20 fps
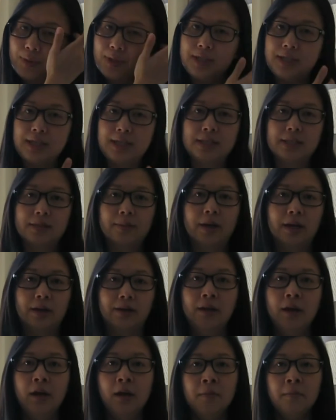is
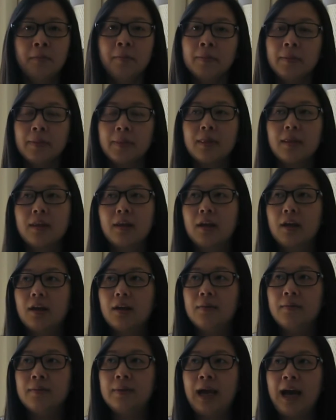about
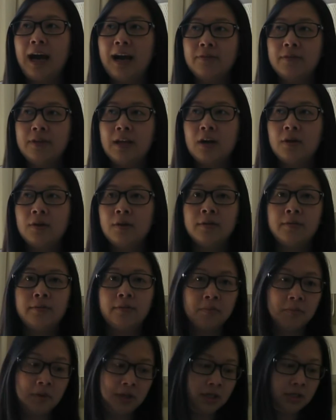half an hour
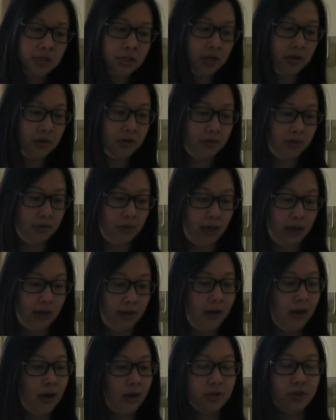from me, so
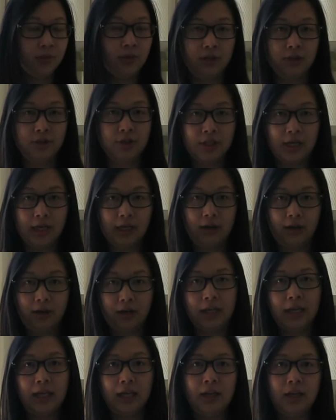I also wanted to check out a
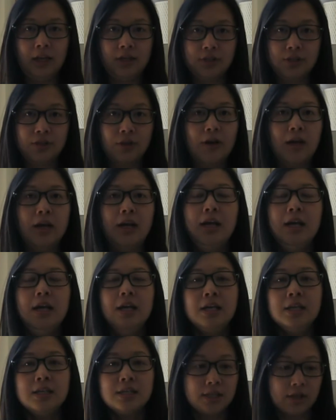Canadian store.
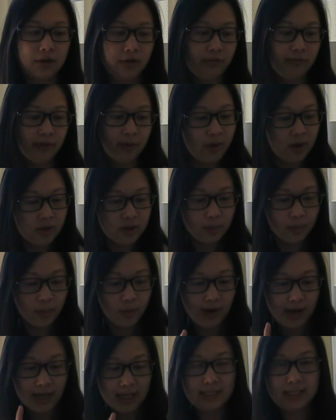So from all the
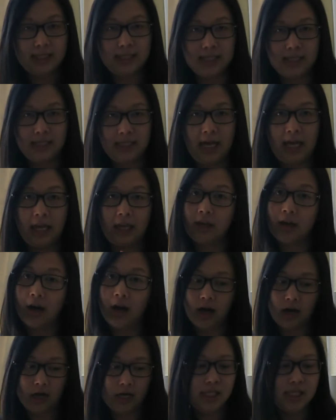prices I
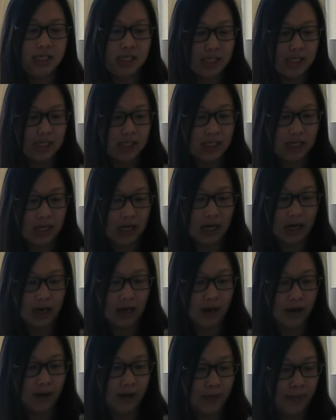got,
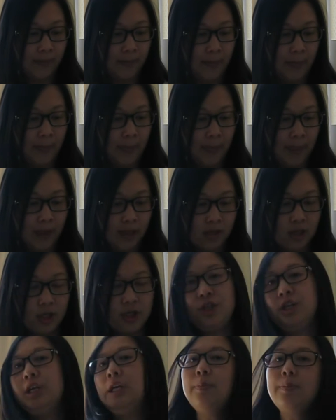the
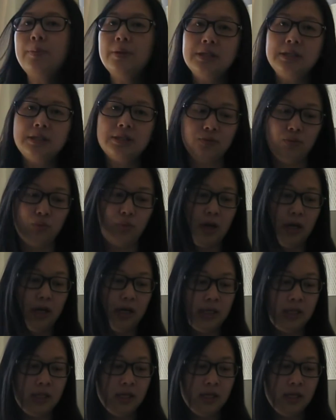cheapest one